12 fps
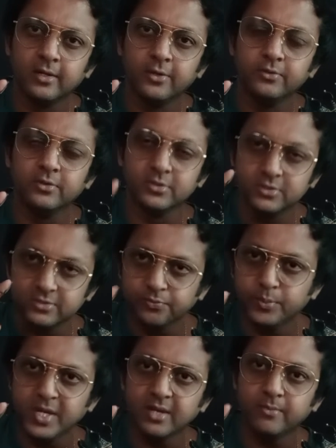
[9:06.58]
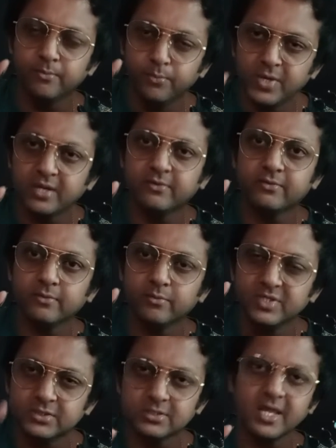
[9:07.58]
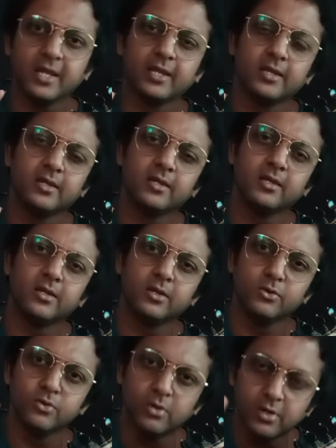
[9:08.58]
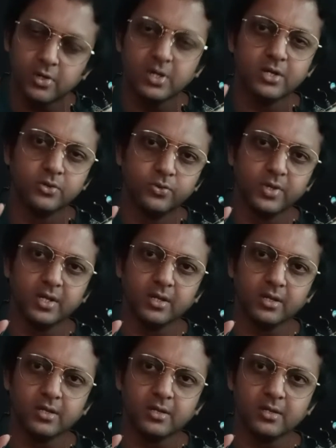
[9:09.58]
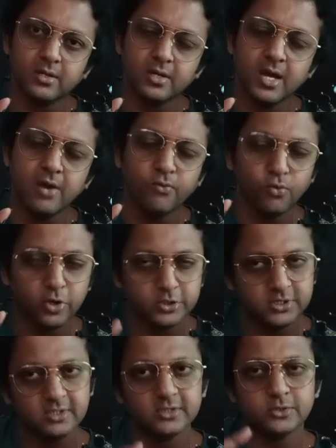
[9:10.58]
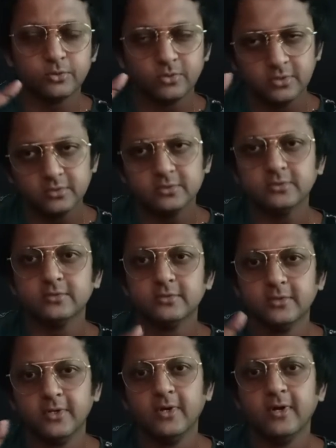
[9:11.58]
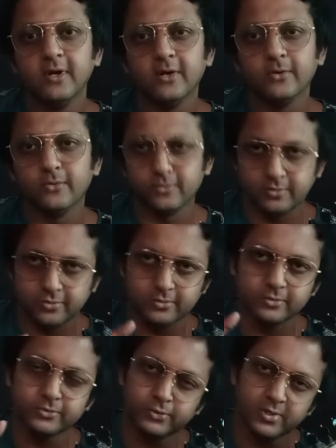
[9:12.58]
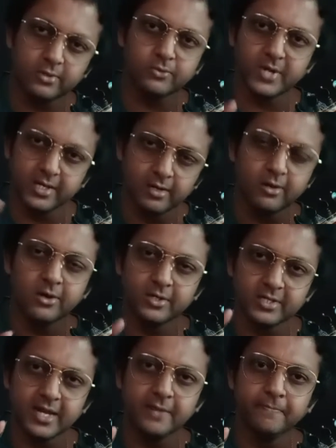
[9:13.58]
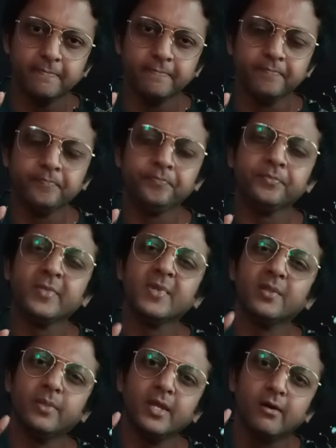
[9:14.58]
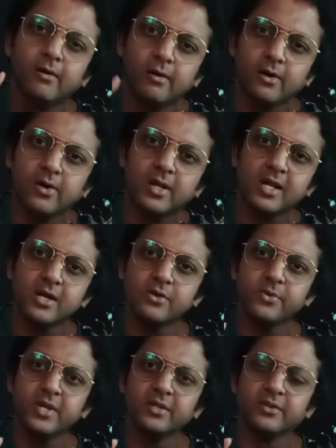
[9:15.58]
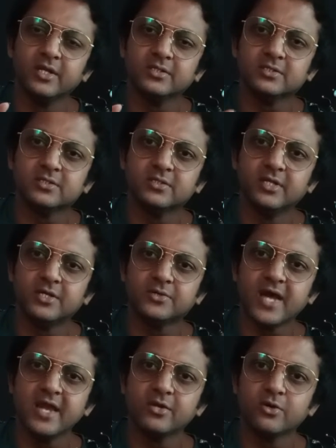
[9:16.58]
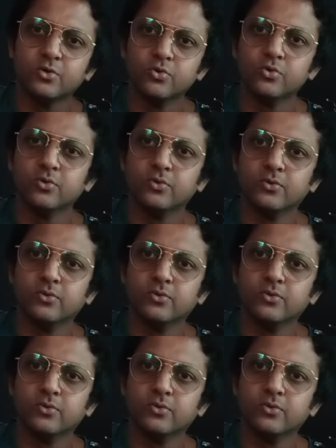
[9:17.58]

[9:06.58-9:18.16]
This is a big mistake you all are doing. I'm watching the students for quite a long time. They all are doing this. They're trying to do